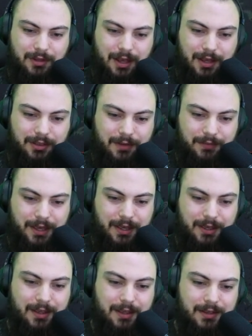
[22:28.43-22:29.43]
I love that.
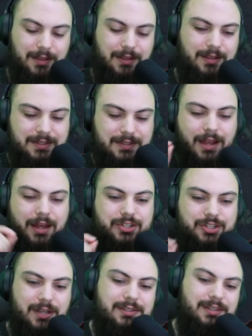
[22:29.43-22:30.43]
It's not
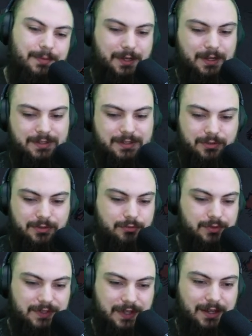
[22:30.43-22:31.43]
just limited to
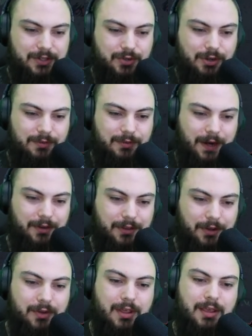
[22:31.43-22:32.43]
setting a tree on fire,
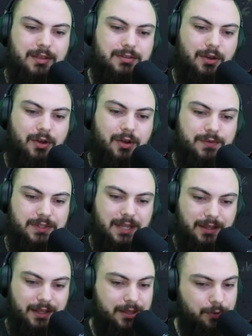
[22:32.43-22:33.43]
though. So if you take
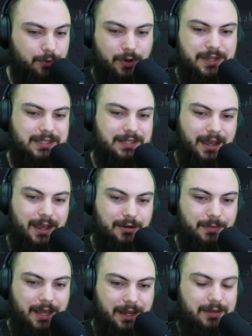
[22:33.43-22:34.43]
like the poison
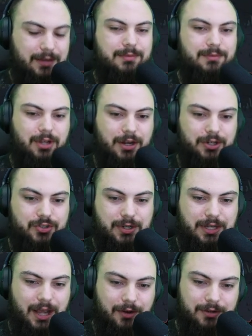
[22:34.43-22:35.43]
item and cut a tree
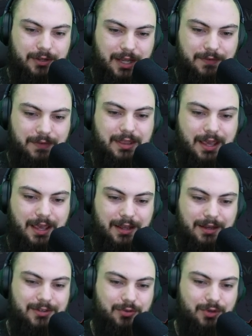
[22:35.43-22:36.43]
down, even
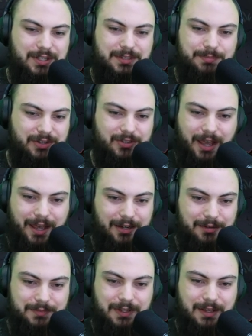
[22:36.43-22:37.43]
then you get special
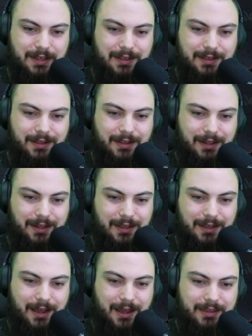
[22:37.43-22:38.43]
items. Like,
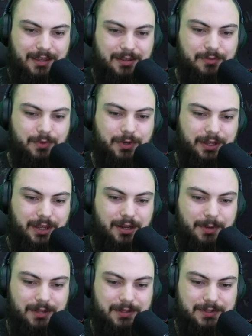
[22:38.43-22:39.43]
I think they're really thinking
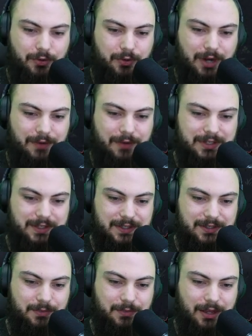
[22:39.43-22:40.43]
about this whole crafting
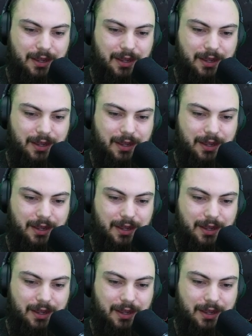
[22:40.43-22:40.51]
system thing.